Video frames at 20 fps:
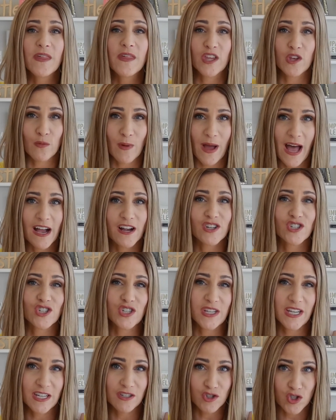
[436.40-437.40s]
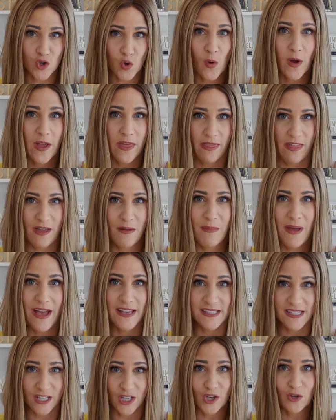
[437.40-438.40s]
that you actually enjoy them
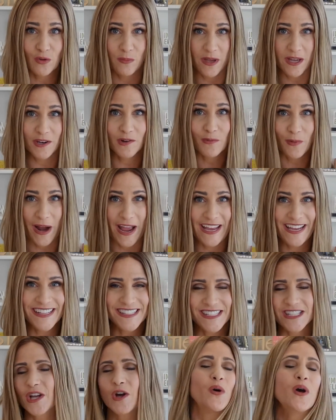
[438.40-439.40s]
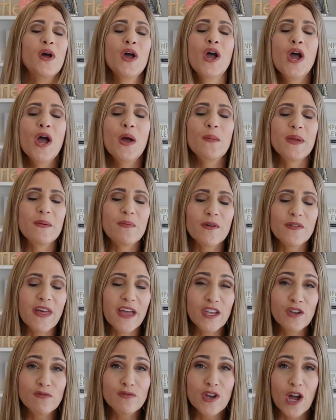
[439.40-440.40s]
as a human, right? So people
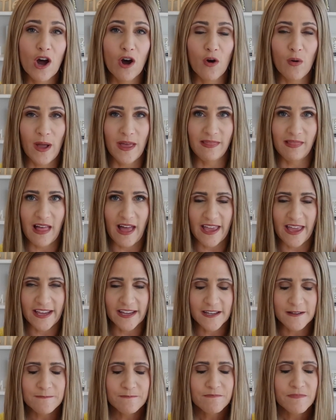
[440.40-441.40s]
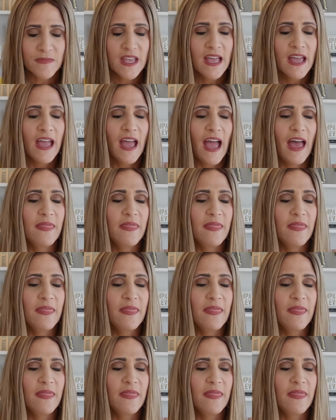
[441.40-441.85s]
that you know and like. And